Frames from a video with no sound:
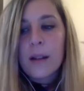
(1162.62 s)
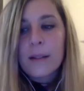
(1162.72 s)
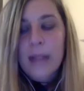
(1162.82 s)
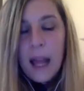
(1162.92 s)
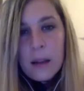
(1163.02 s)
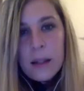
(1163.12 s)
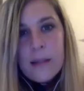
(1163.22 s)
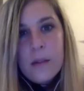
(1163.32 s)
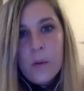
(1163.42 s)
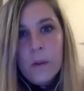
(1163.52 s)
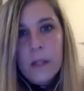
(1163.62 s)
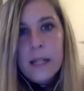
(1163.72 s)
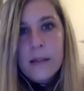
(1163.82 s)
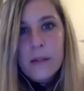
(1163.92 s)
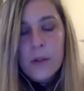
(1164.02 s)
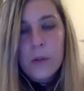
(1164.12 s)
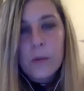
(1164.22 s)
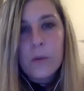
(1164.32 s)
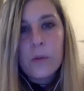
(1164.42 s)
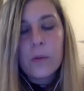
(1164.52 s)
tell the stories,
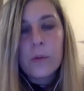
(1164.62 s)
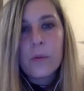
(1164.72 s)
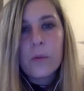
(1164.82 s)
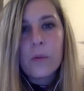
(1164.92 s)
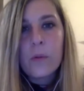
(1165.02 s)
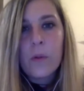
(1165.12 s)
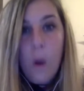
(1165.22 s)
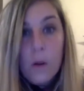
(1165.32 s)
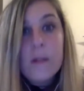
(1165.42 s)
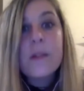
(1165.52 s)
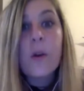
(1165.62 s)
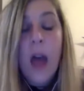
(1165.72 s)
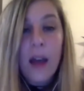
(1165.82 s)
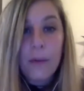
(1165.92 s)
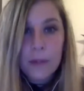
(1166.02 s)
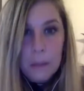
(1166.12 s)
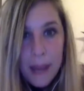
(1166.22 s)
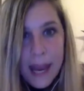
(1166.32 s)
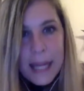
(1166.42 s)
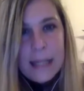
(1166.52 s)
to also have
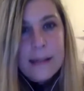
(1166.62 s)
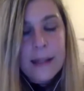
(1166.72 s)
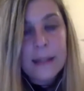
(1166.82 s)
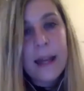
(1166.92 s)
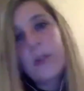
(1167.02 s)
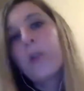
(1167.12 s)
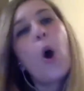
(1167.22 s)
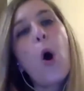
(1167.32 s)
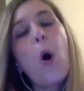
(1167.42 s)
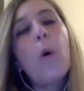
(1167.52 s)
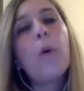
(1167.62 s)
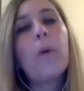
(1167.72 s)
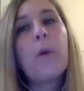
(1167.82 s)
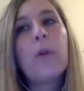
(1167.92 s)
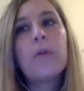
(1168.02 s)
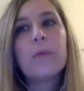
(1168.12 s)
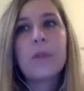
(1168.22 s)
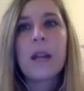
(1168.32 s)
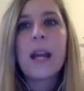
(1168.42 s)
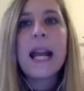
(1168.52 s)
debates like that go
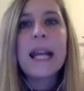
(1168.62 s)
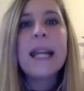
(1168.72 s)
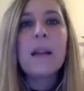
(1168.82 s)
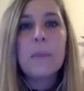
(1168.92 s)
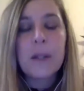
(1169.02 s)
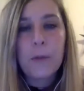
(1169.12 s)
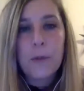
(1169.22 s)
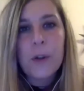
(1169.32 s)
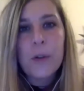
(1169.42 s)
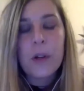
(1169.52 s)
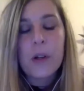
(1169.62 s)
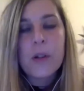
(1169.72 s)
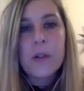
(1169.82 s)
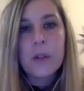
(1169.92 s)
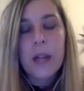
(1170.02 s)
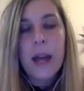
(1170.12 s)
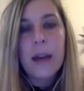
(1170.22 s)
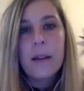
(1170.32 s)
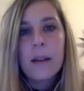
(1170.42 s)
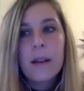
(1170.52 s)
a little bit further, so
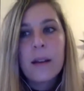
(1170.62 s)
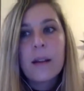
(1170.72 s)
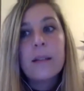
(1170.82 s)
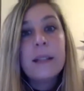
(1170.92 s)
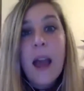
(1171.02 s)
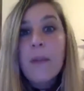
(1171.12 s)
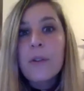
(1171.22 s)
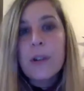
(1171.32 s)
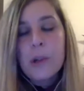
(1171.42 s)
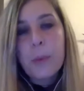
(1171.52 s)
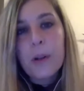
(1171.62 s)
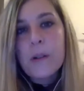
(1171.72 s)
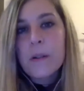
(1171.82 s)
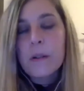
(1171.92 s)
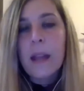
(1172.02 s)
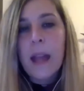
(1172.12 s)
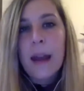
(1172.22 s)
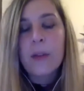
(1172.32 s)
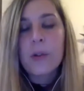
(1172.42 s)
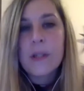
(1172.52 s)
that the average person can
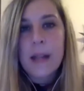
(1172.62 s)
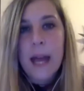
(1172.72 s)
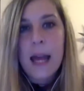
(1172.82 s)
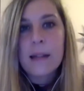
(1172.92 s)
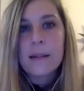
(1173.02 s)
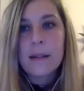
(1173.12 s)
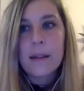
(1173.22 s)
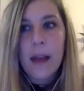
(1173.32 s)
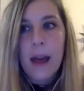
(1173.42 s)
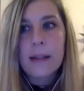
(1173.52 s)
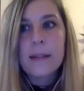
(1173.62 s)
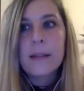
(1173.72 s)
understand that